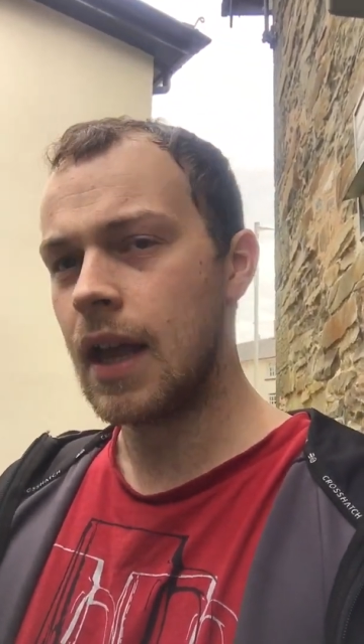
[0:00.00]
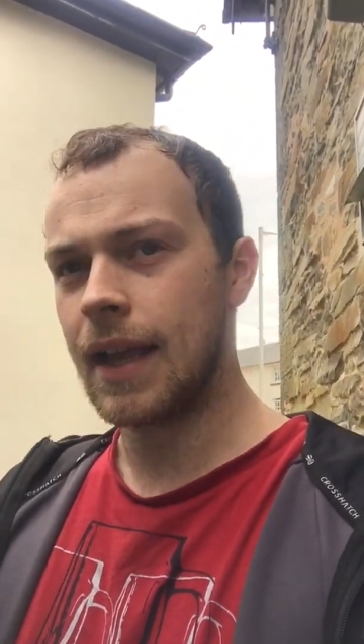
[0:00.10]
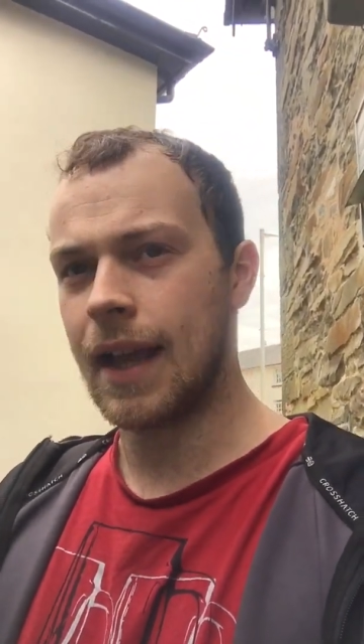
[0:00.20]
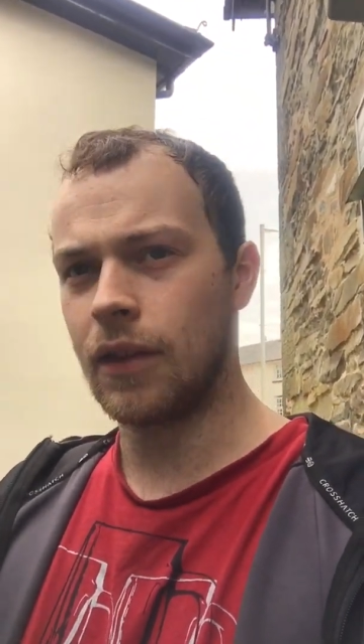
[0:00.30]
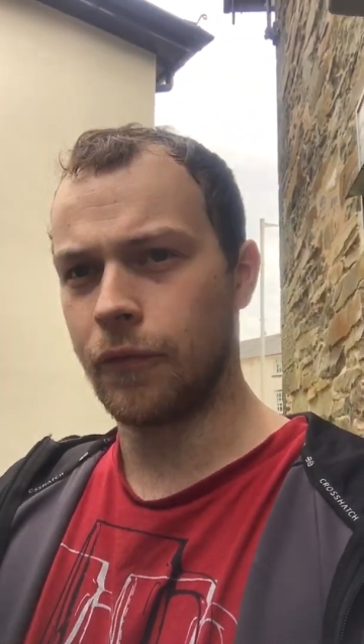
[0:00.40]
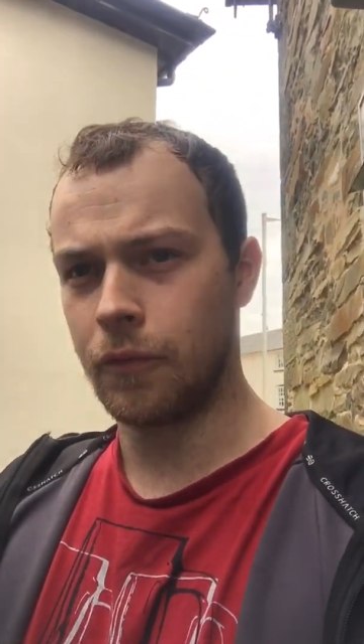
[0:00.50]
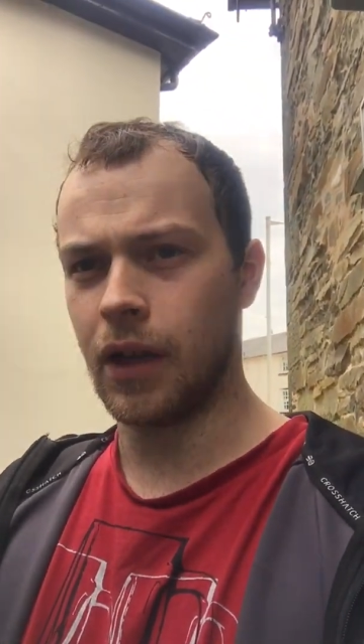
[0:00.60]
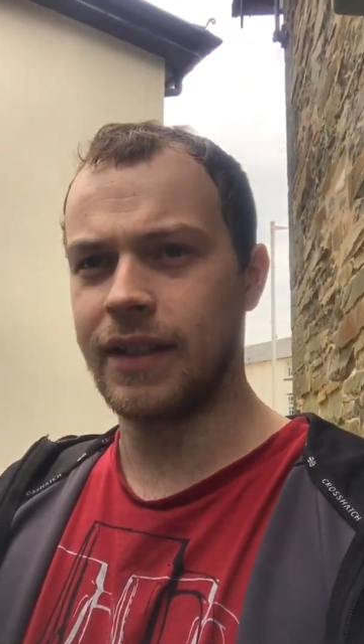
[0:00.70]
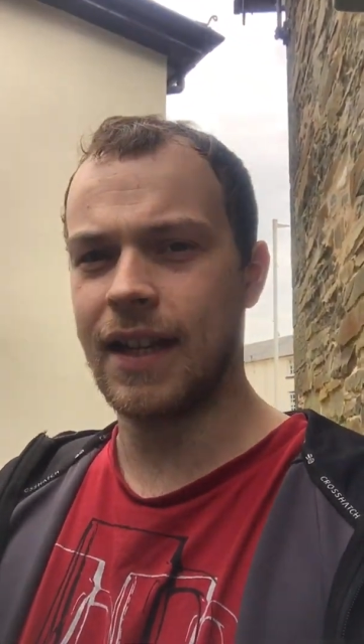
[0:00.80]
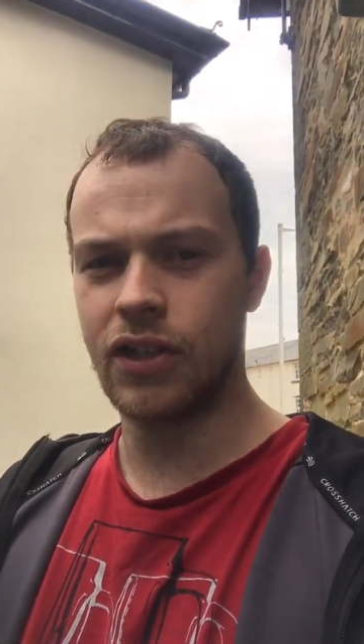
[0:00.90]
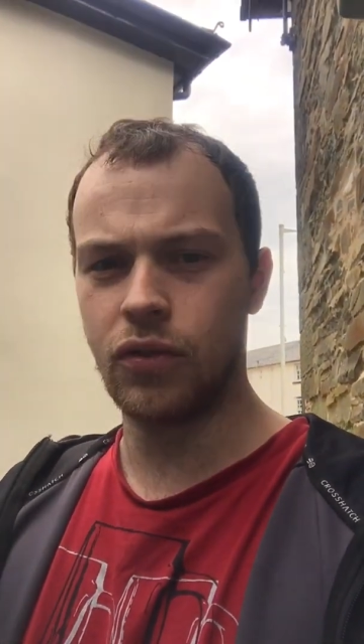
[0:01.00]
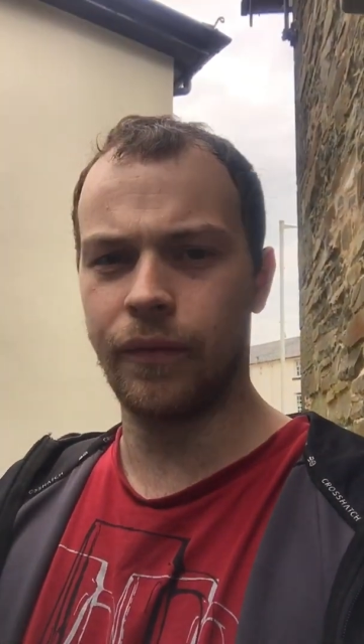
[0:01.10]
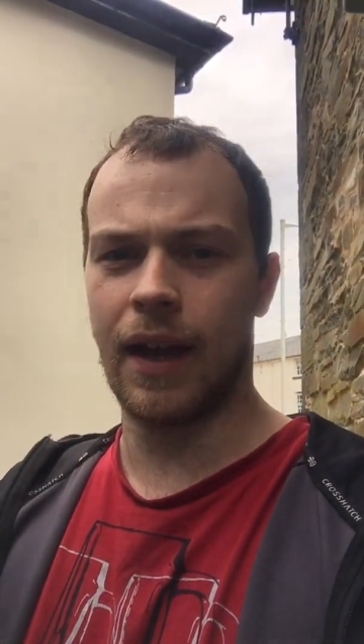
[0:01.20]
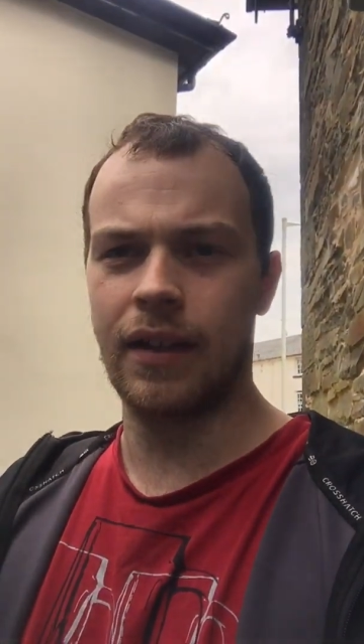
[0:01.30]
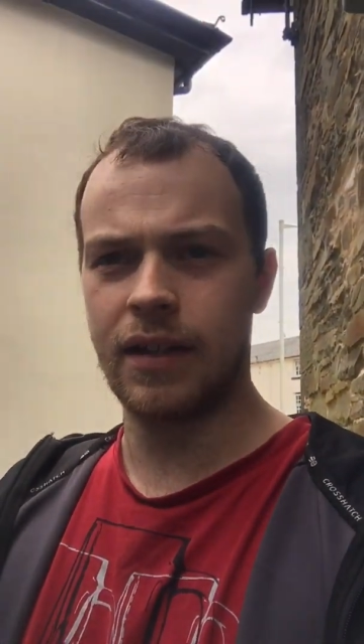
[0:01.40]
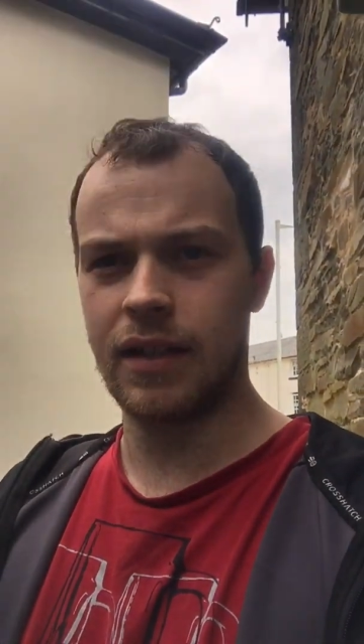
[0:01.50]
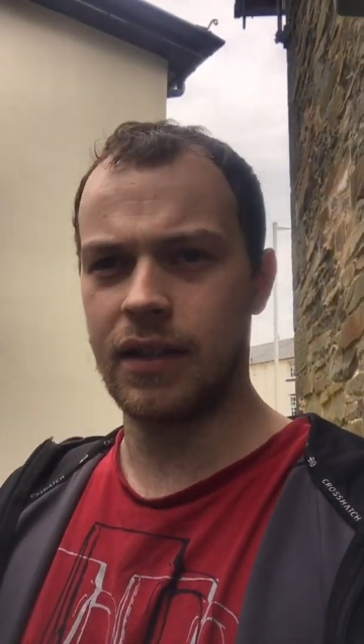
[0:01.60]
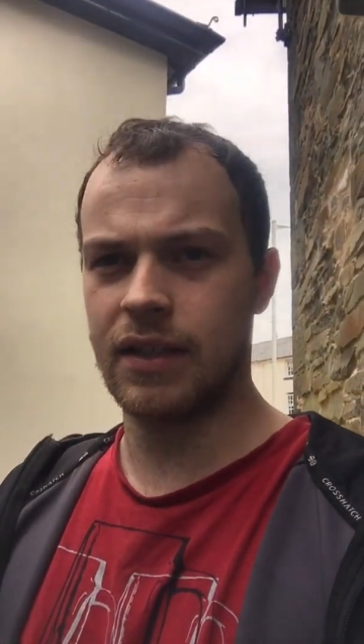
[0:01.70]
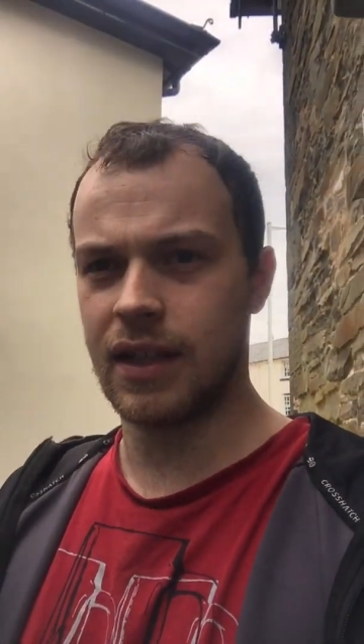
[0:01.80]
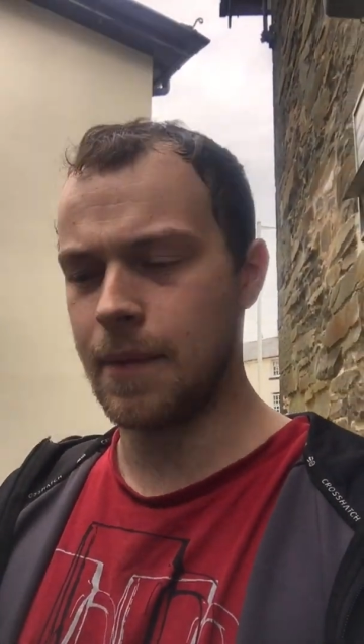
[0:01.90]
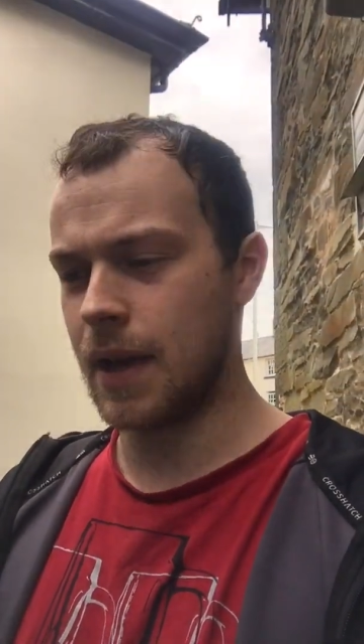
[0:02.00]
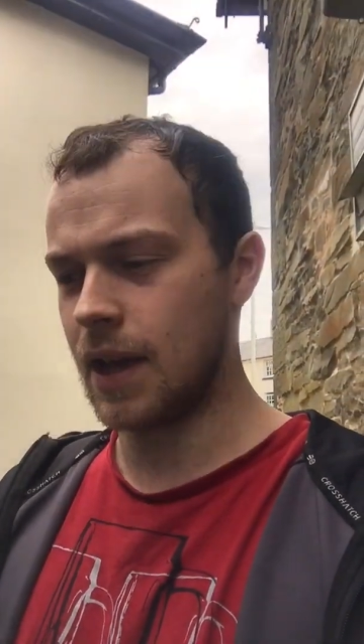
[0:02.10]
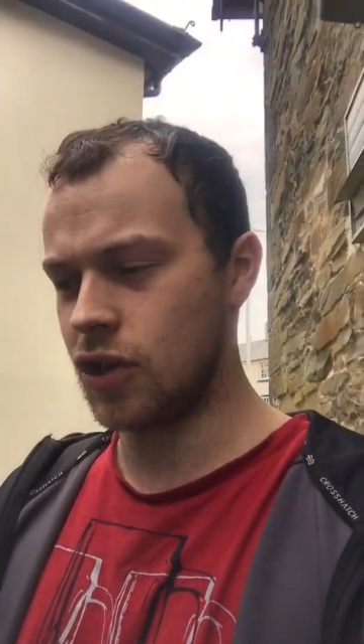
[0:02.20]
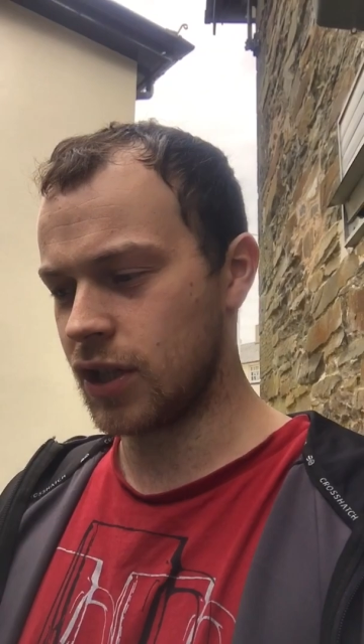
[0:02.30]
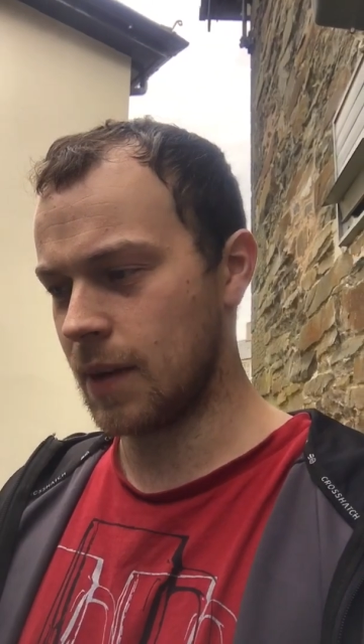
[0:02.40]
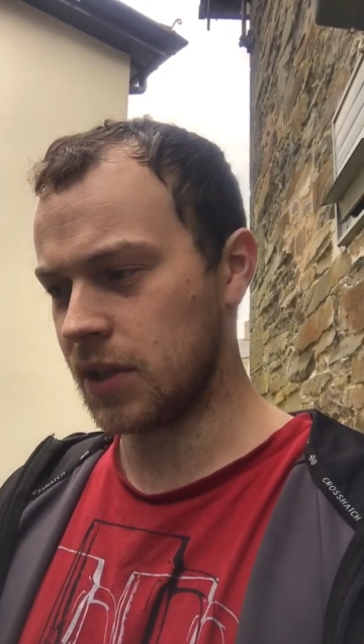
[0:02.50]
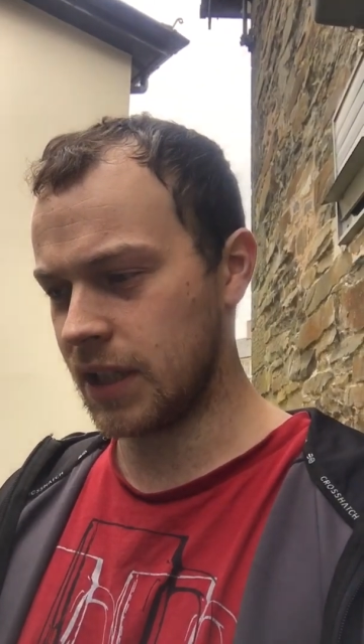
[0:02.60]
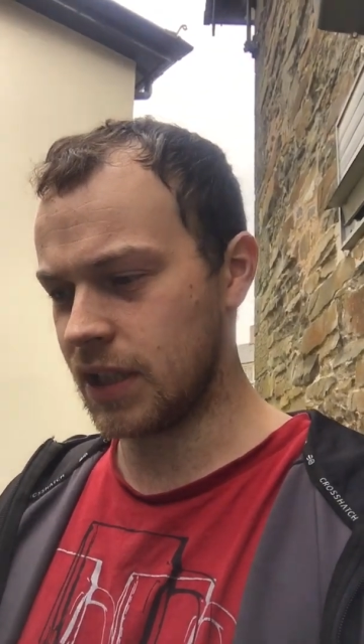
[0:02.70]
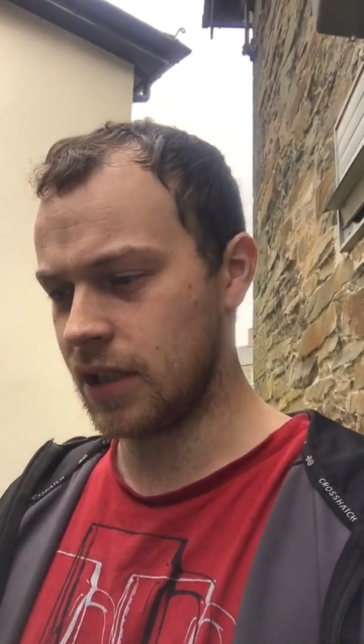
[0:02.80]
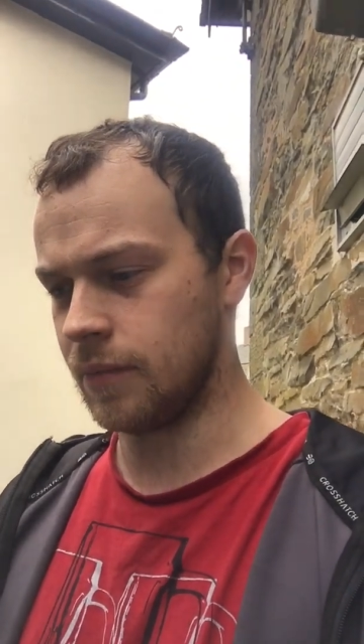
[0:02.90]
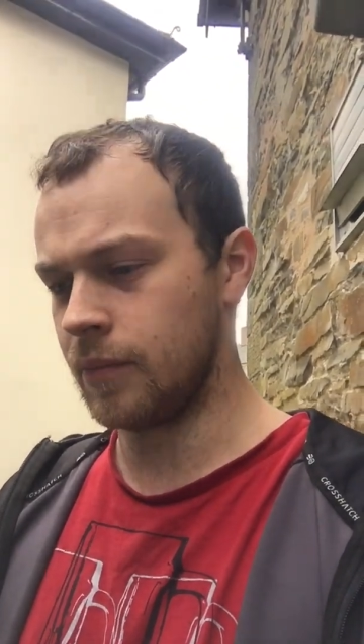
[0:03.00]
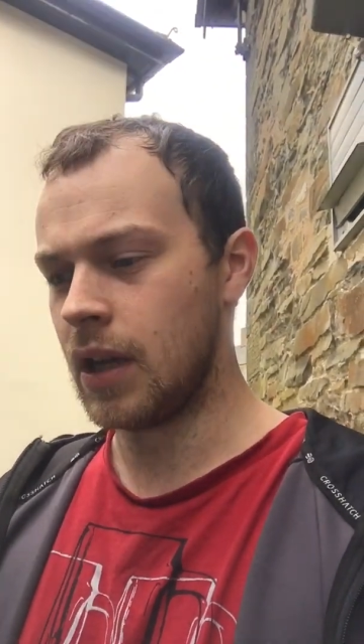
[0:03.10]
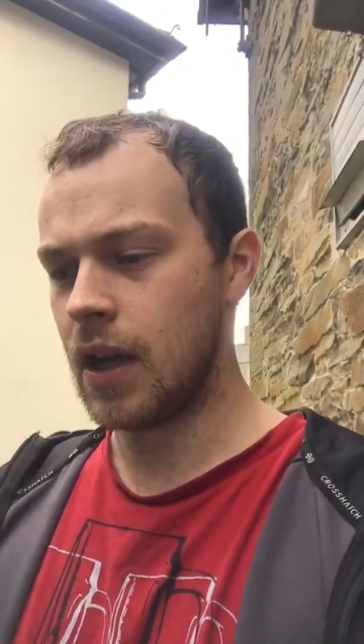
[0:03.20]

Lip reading: get them from the identical van, same age, same system,